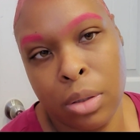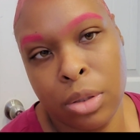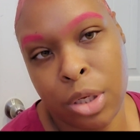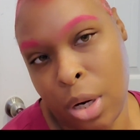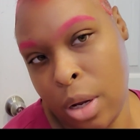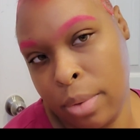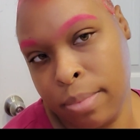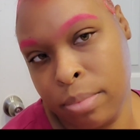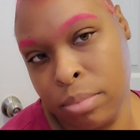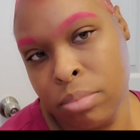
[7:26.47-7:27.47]
See that?
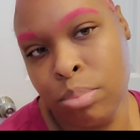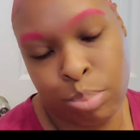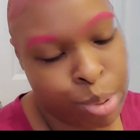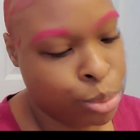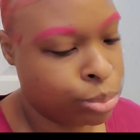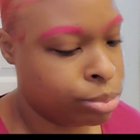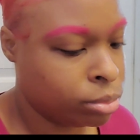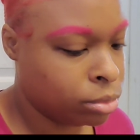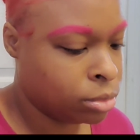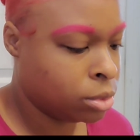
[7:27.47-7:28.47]
Boom.
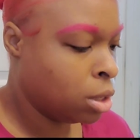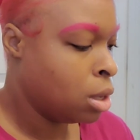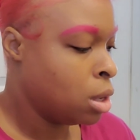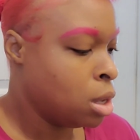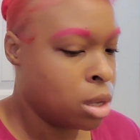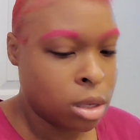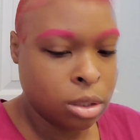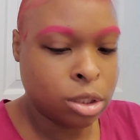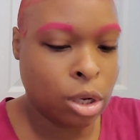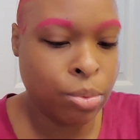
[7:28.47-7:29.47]

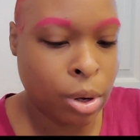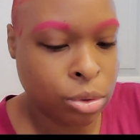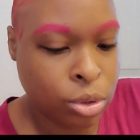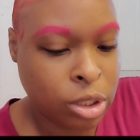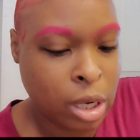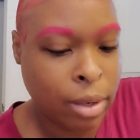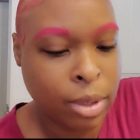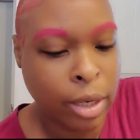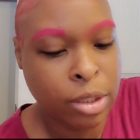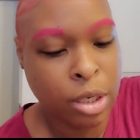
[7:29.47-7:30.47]
So we're going to do the same
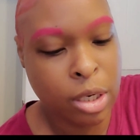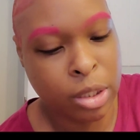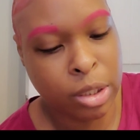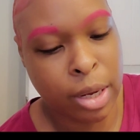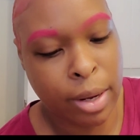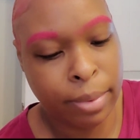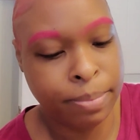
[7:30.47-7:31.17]
thing to the other side.